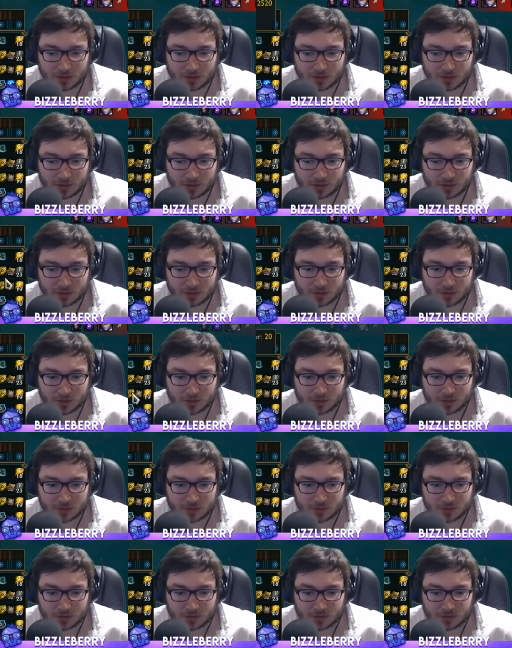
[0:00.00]

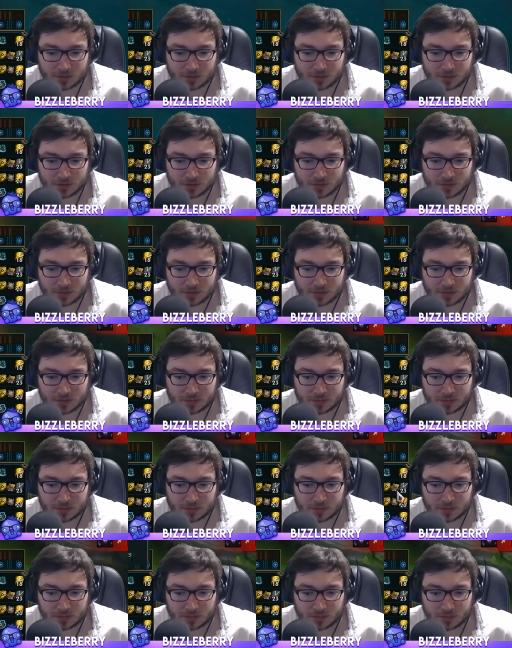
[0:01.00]

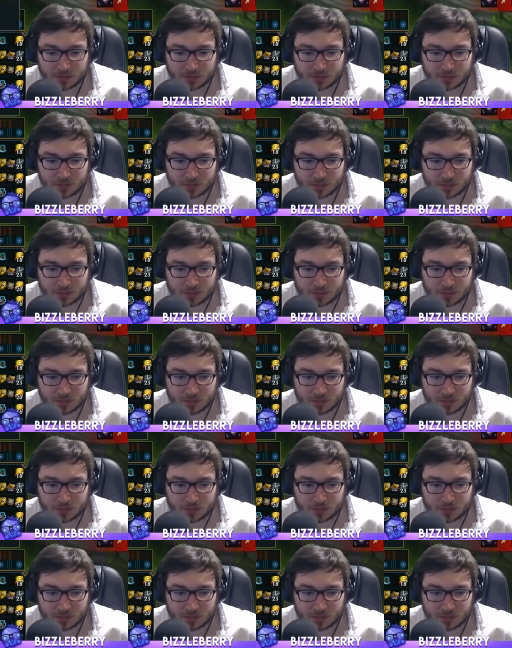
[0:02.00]
Nobody speaks.